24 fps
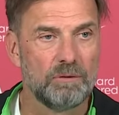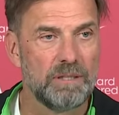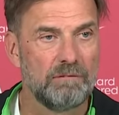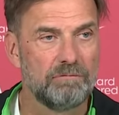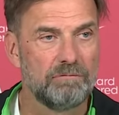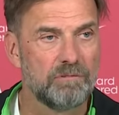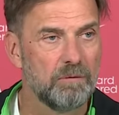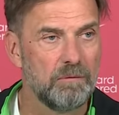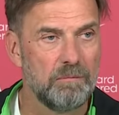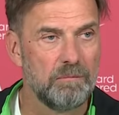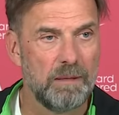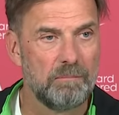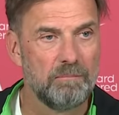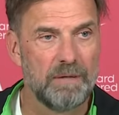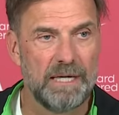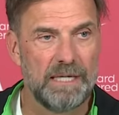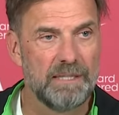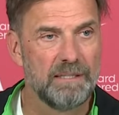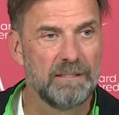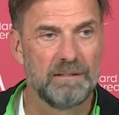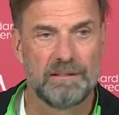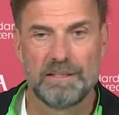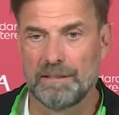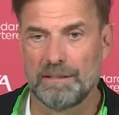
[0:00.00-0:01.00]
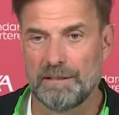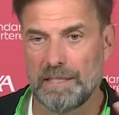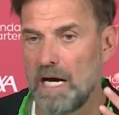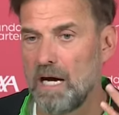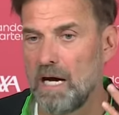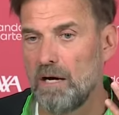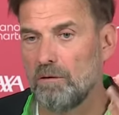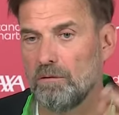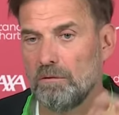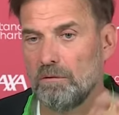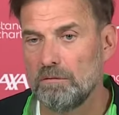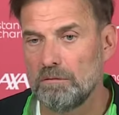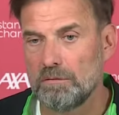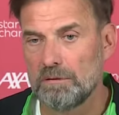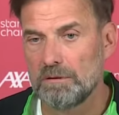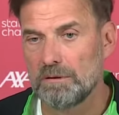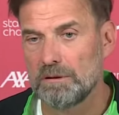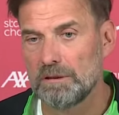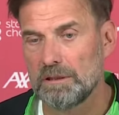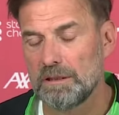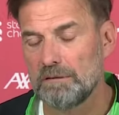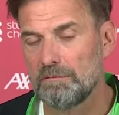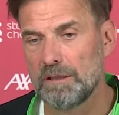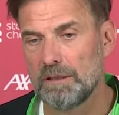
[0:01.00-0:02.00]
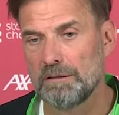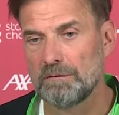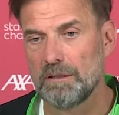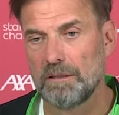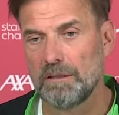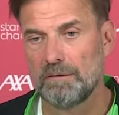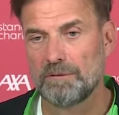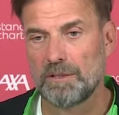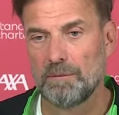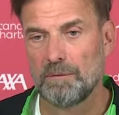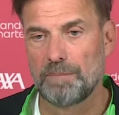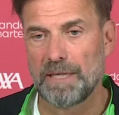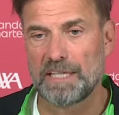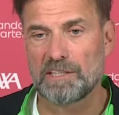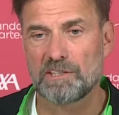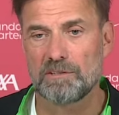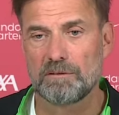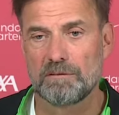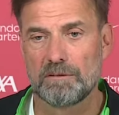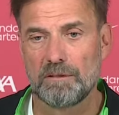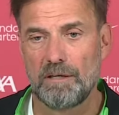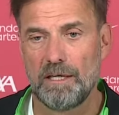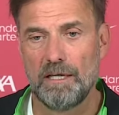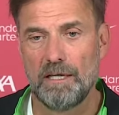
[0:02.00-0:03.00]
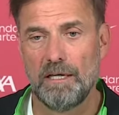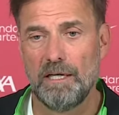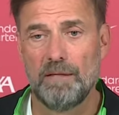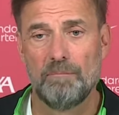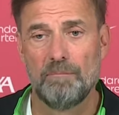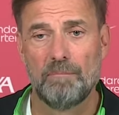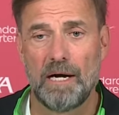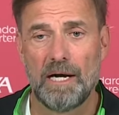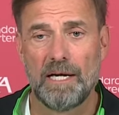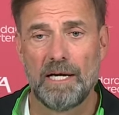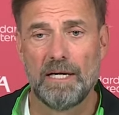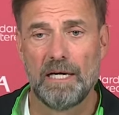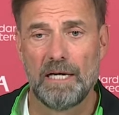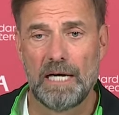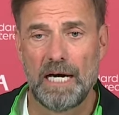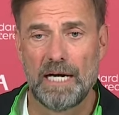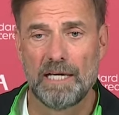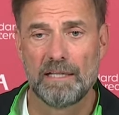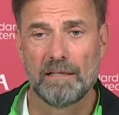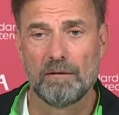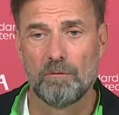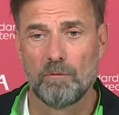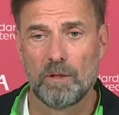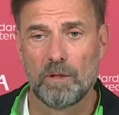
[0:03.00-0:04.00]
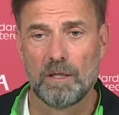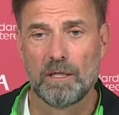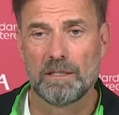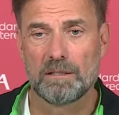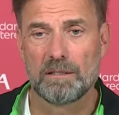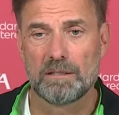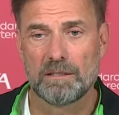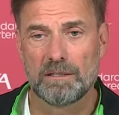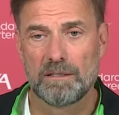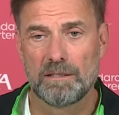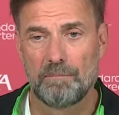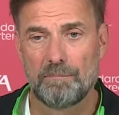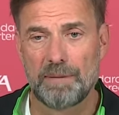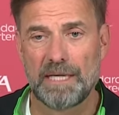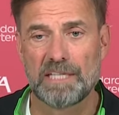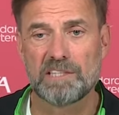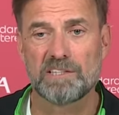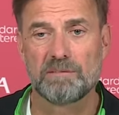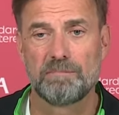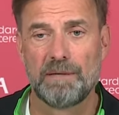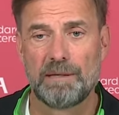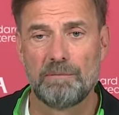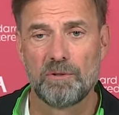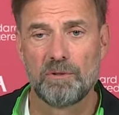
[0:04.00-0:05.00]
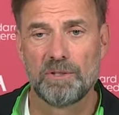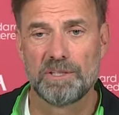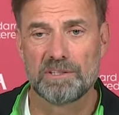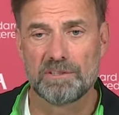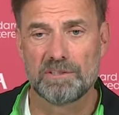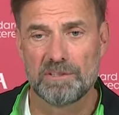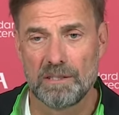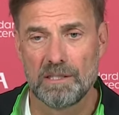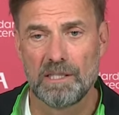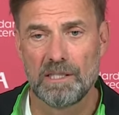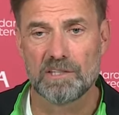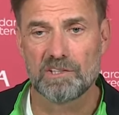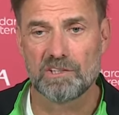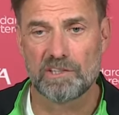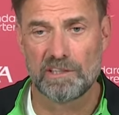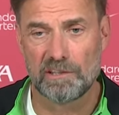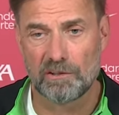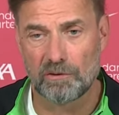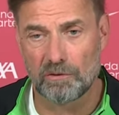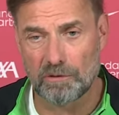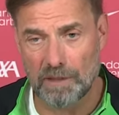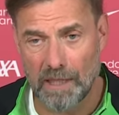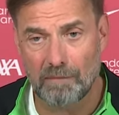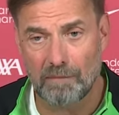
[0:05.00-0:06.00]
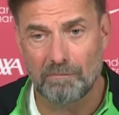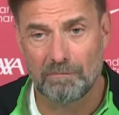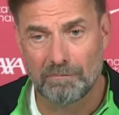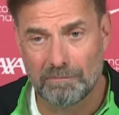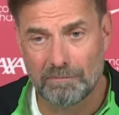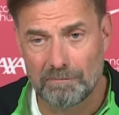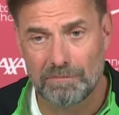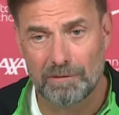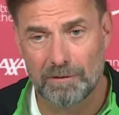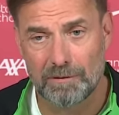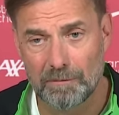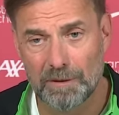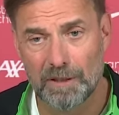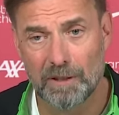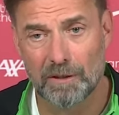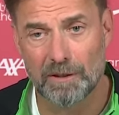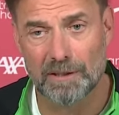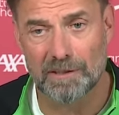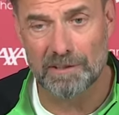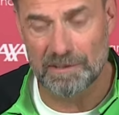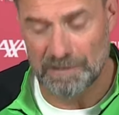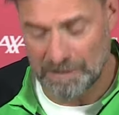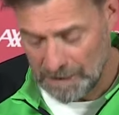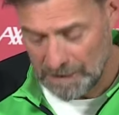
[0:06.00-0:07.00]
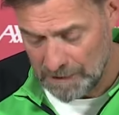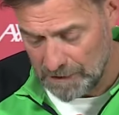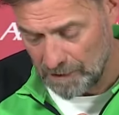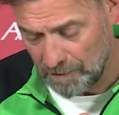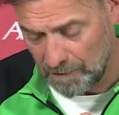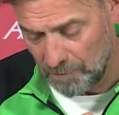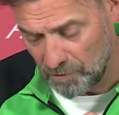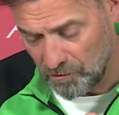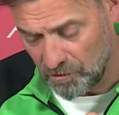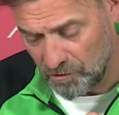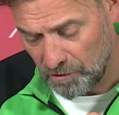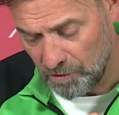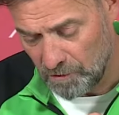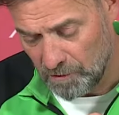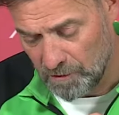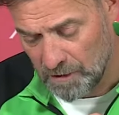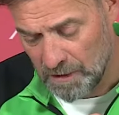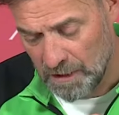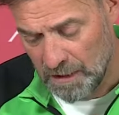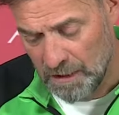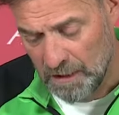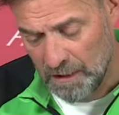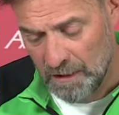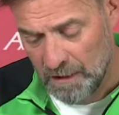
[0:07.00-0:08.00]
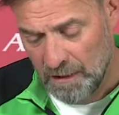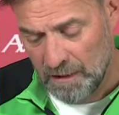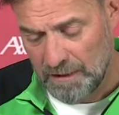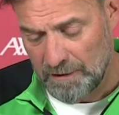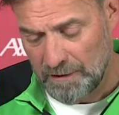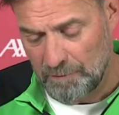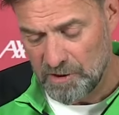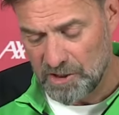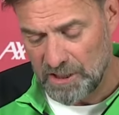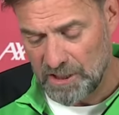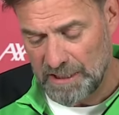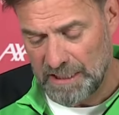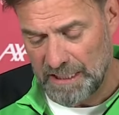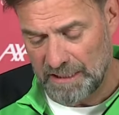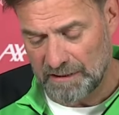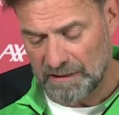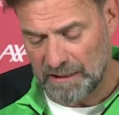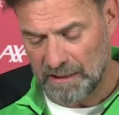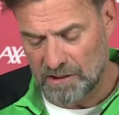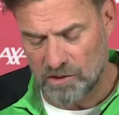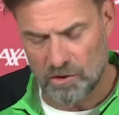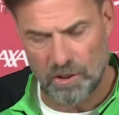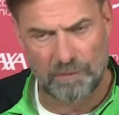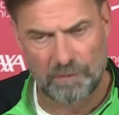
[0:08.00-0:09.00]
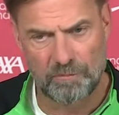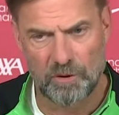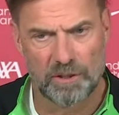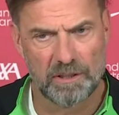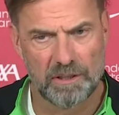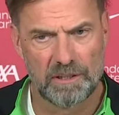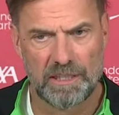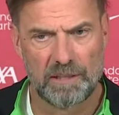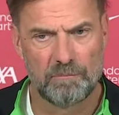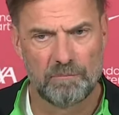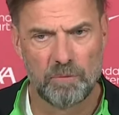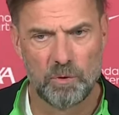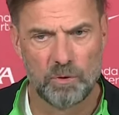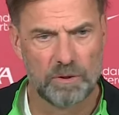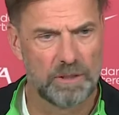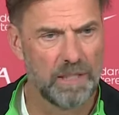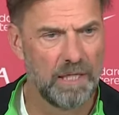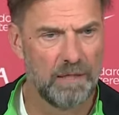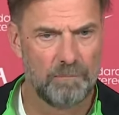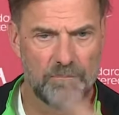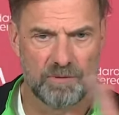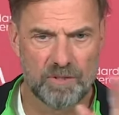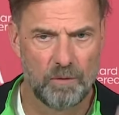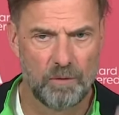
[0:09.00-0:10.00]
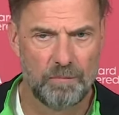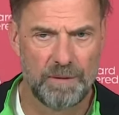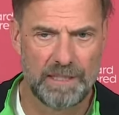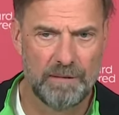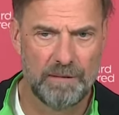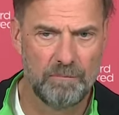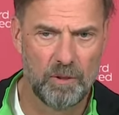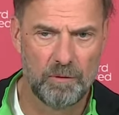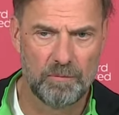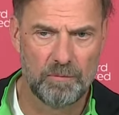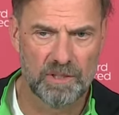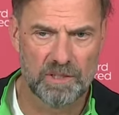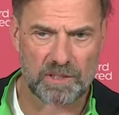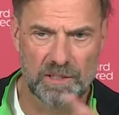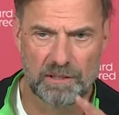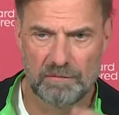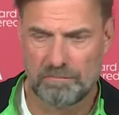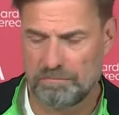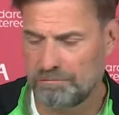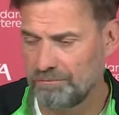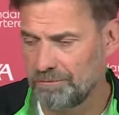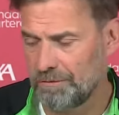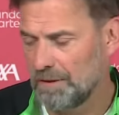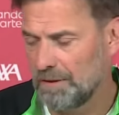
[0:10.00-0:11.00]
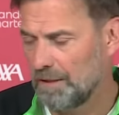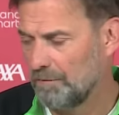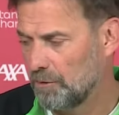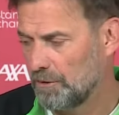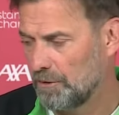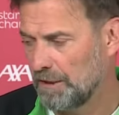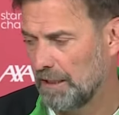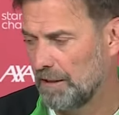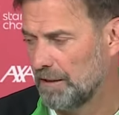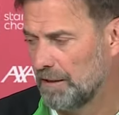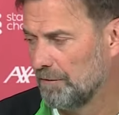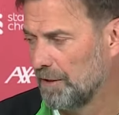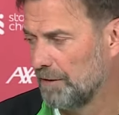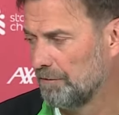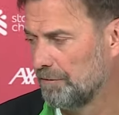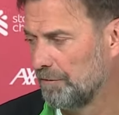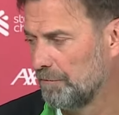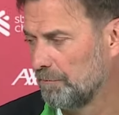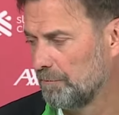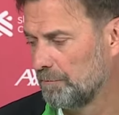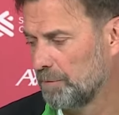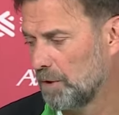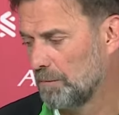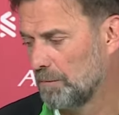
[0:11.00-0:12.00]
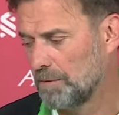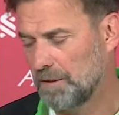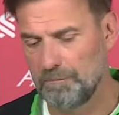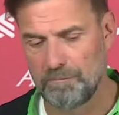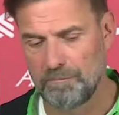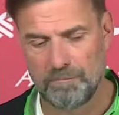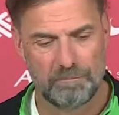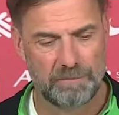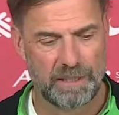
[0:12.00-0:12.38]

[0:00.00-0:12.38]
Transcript: have to remember anything now. The best, in my idle world, the best memories are still to come, to be honest. So let me say like that, so I'm not in that mood. There are so many moments that I would anyway probably